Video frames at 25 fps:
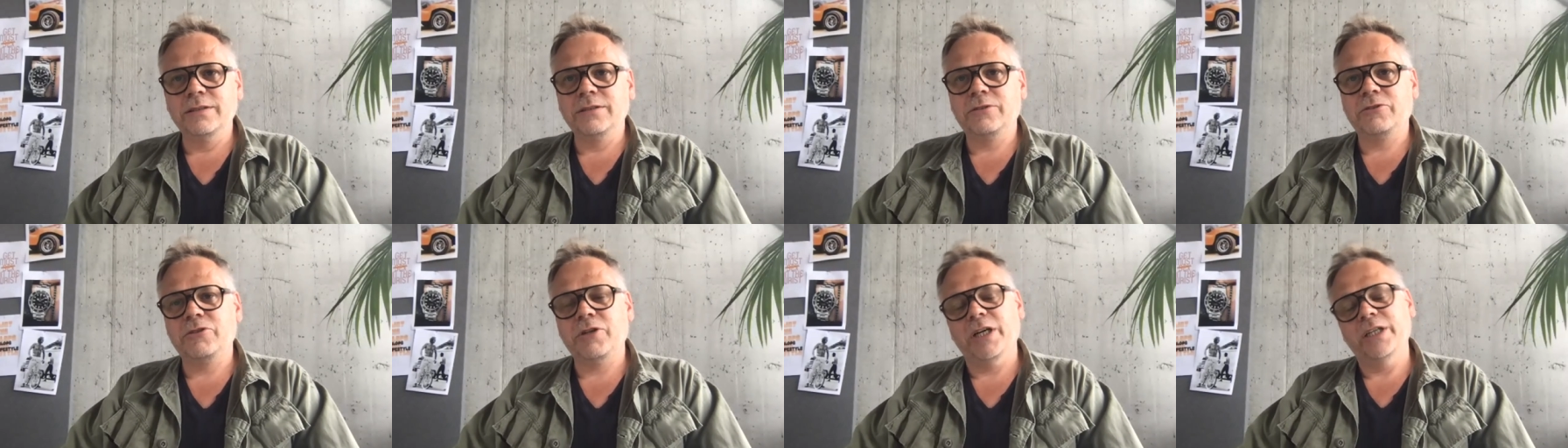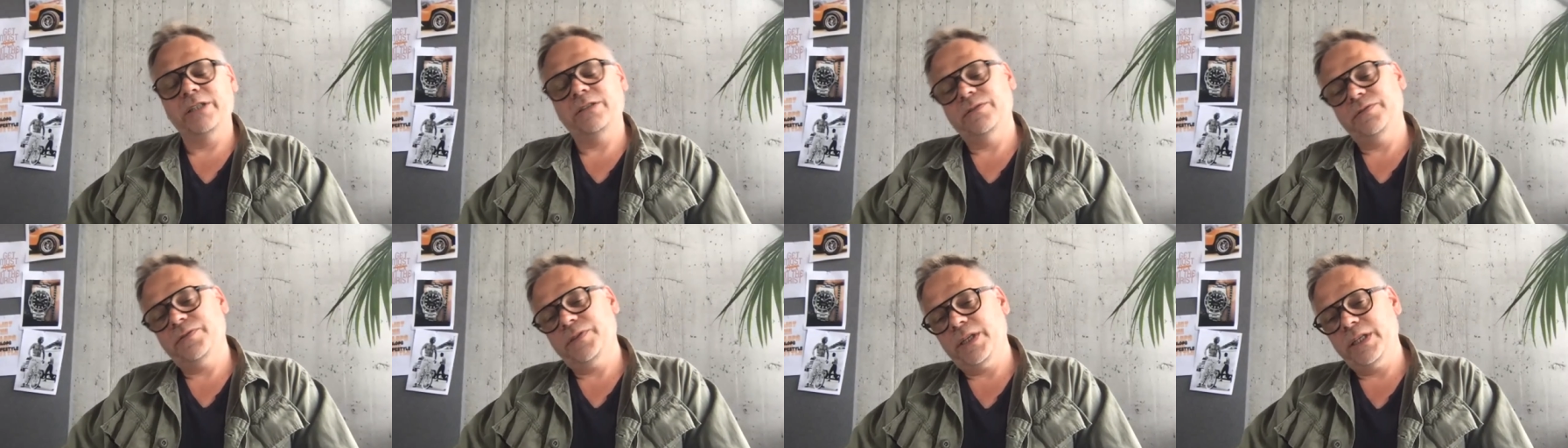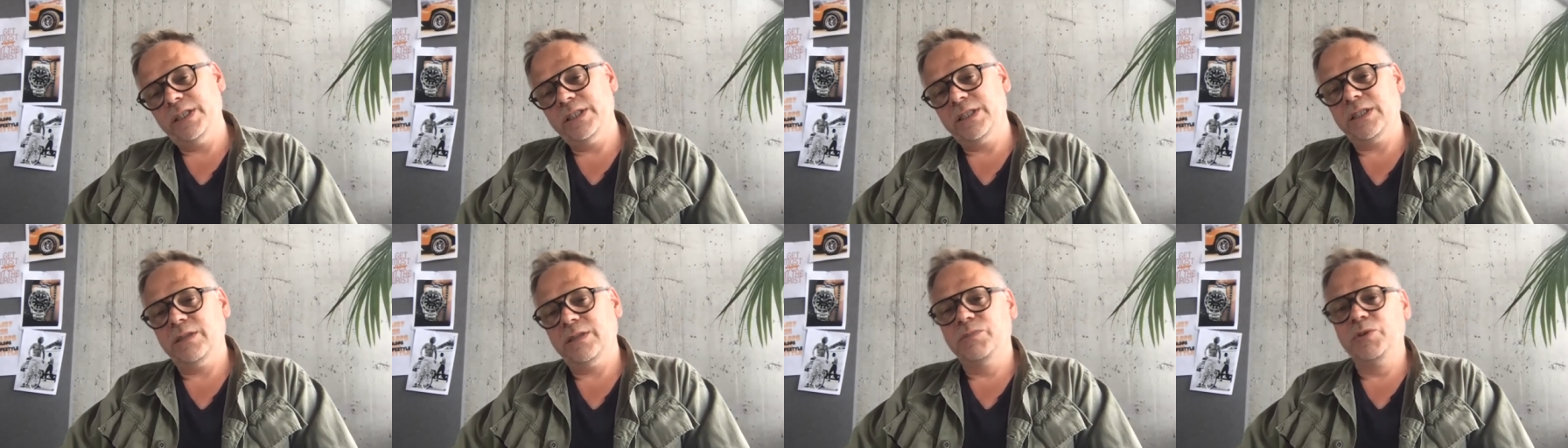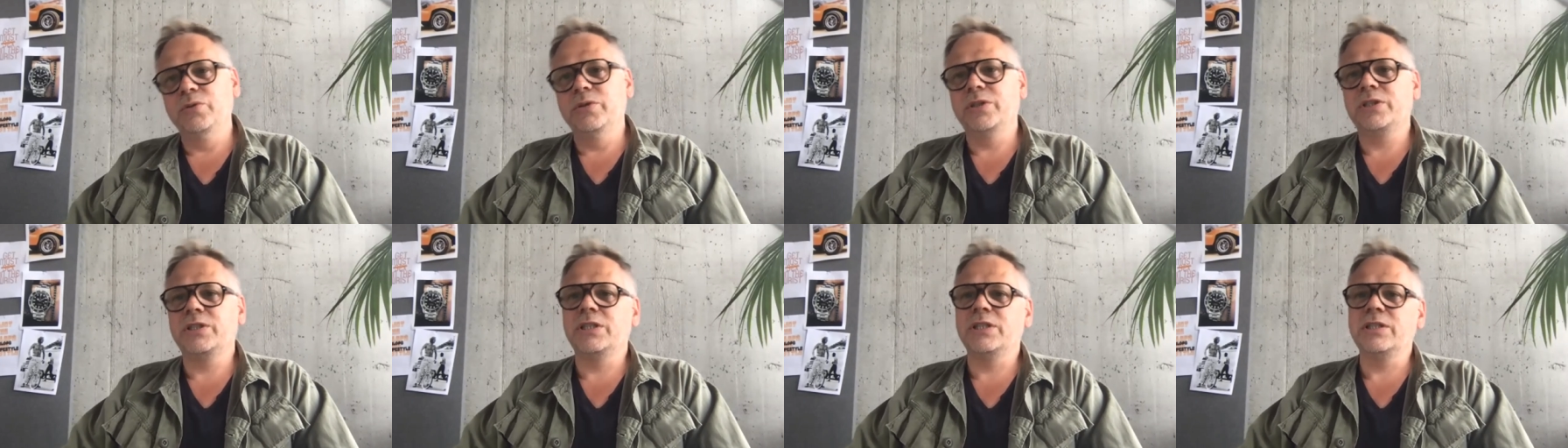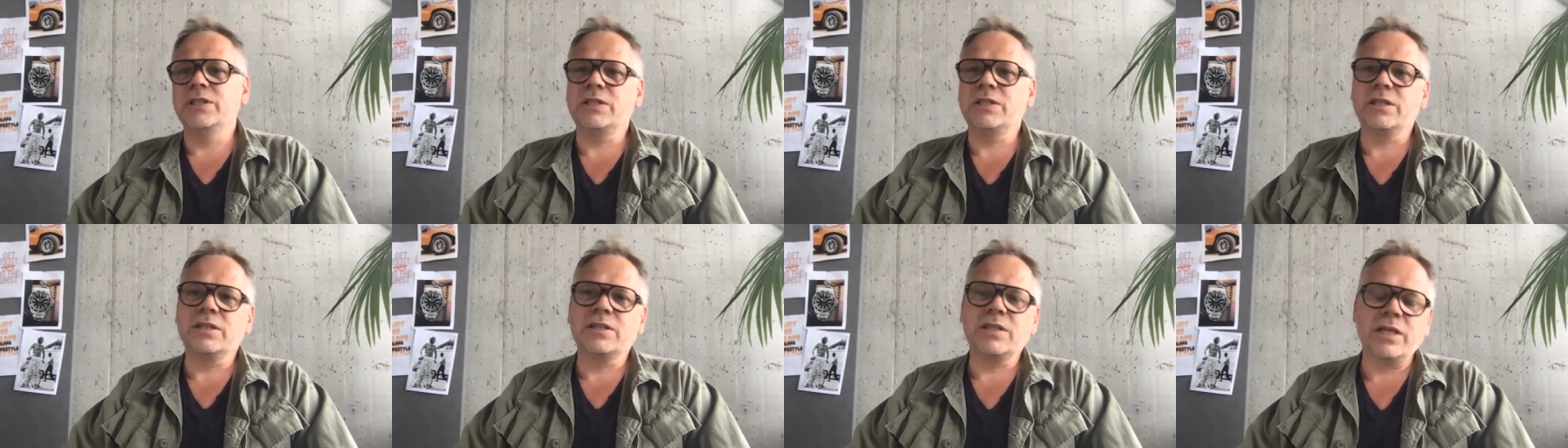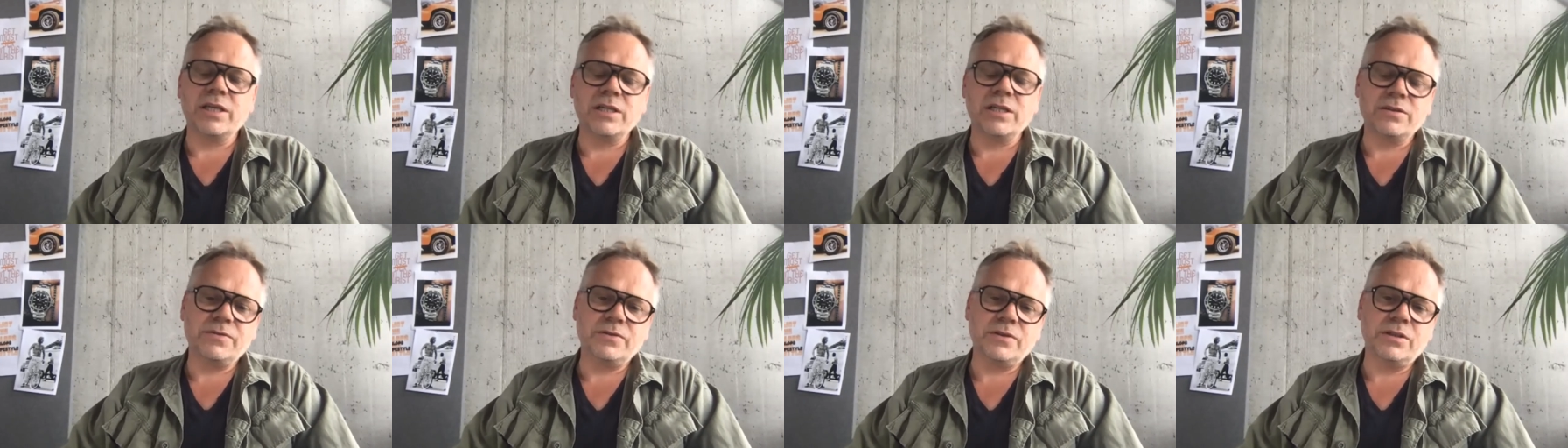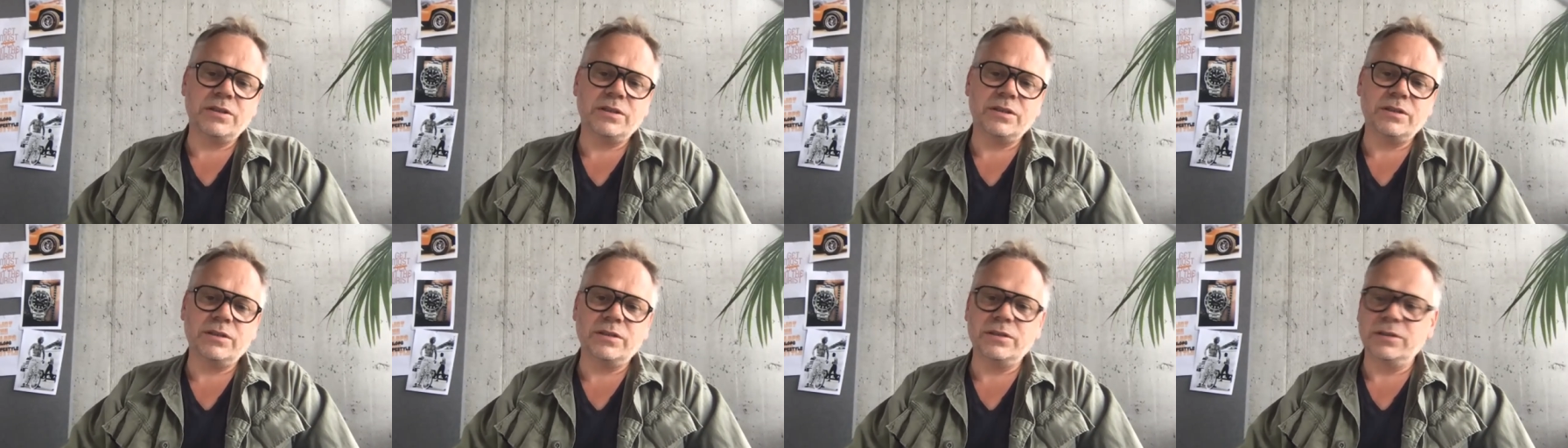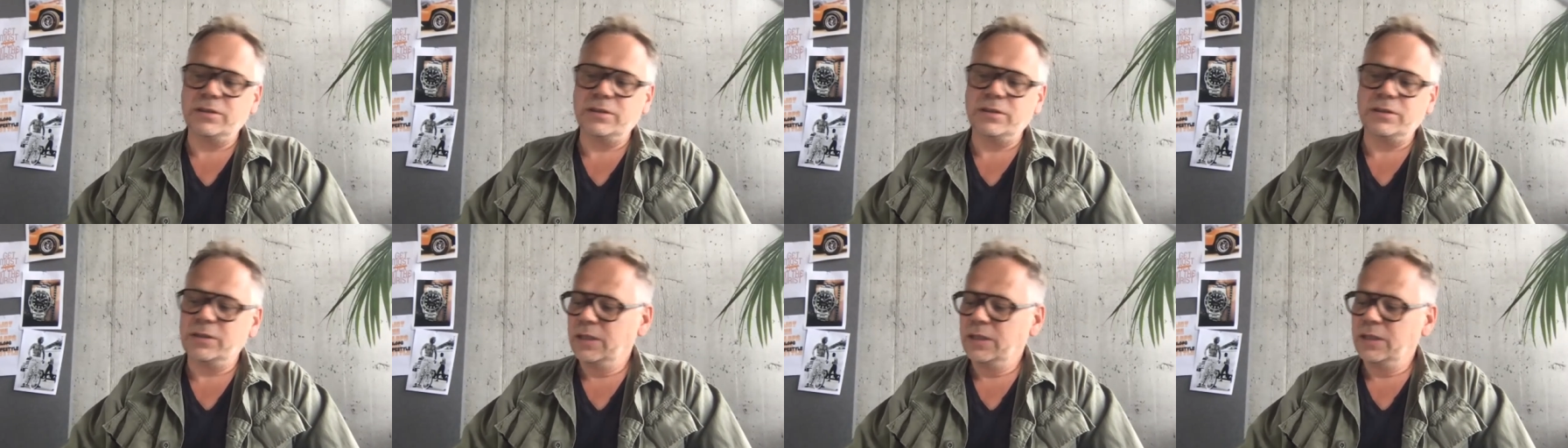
try to find some existing things for uh,